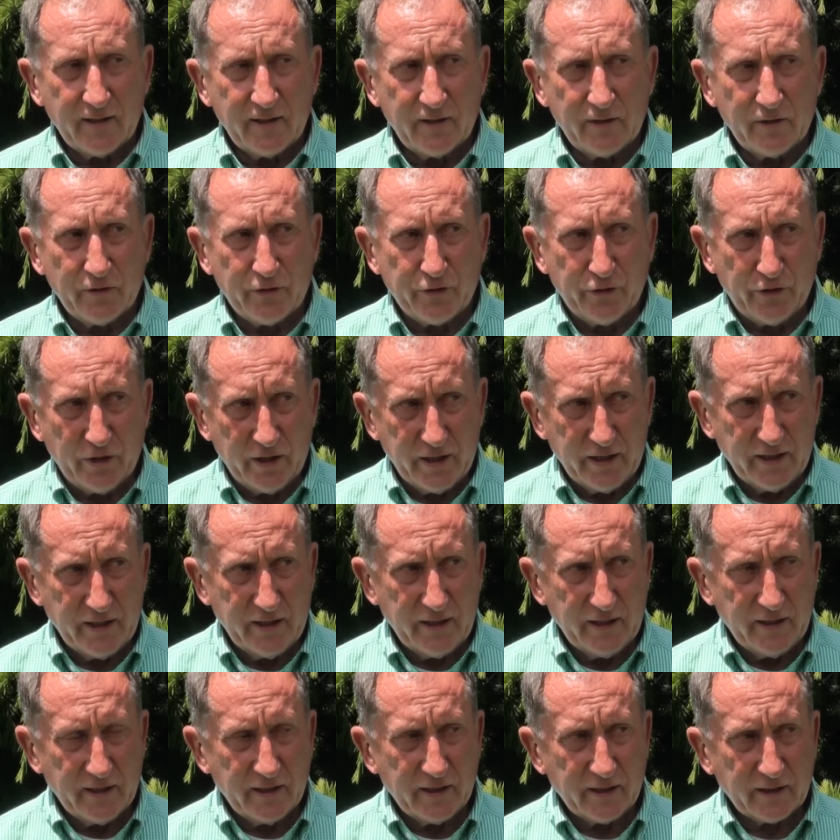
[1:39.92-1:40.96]

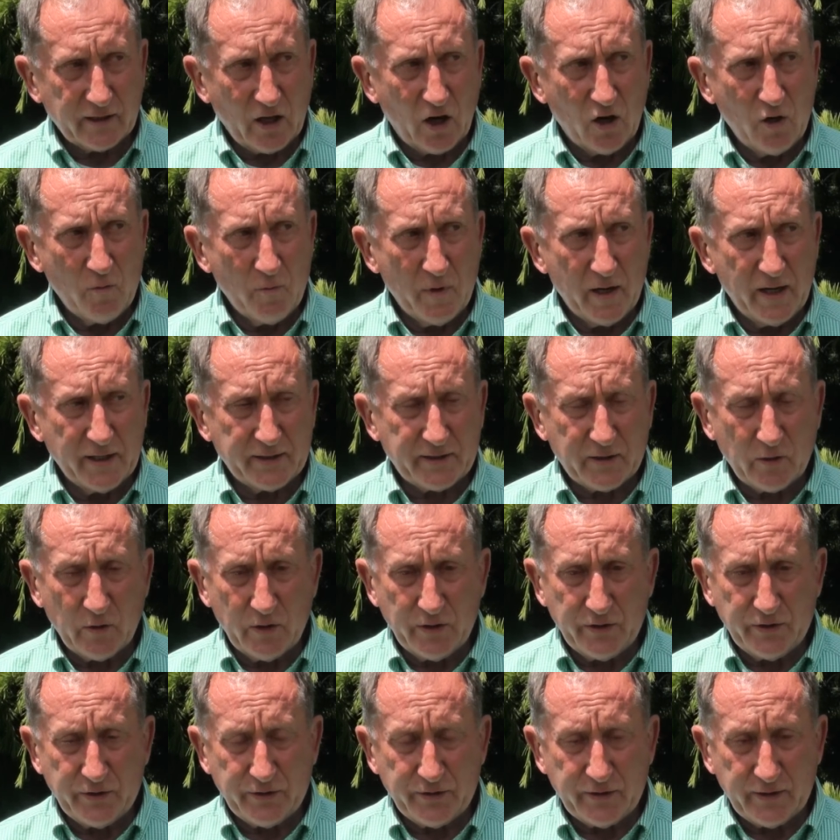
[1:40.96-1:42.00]
3
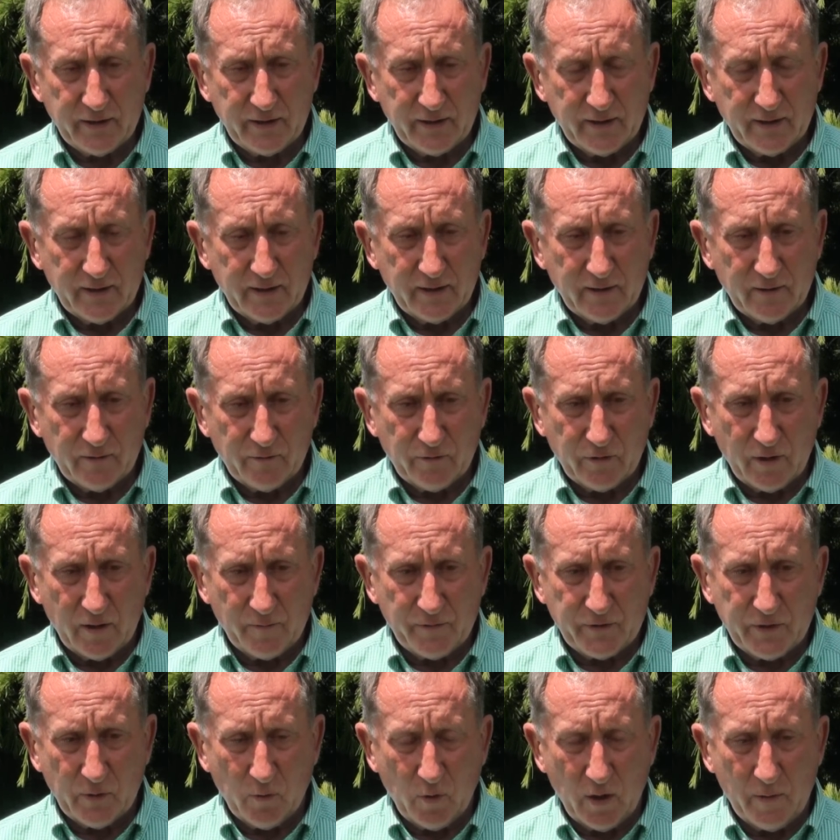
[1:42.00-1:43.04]
kaumātuas from
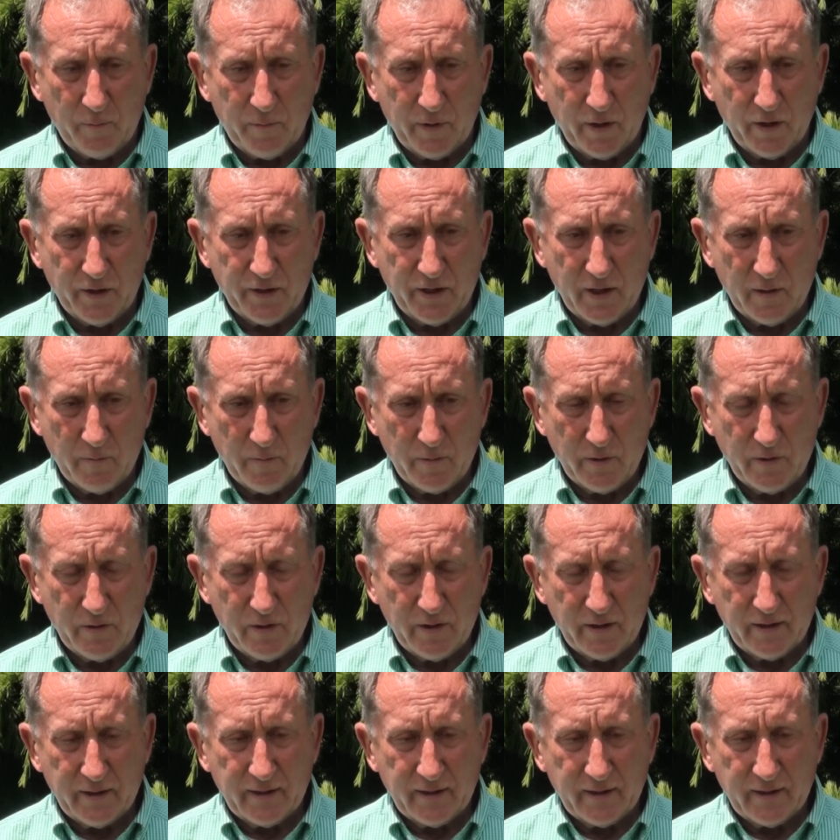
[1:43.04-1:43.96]
Te Waipounamu